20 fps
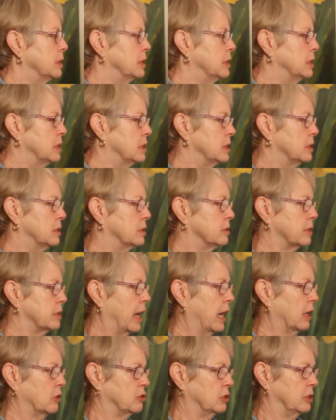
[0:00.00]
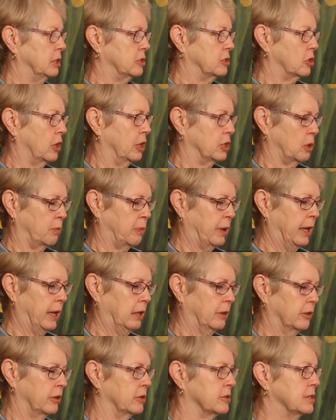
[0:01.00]
is actually start to
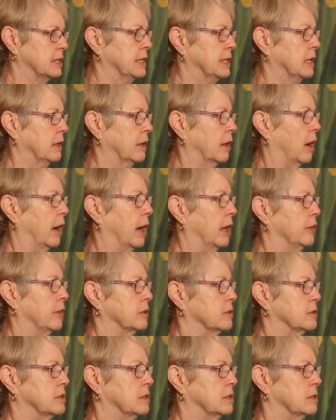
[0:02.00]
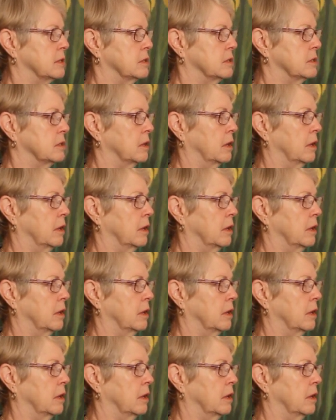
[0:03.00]
paint this little guy, this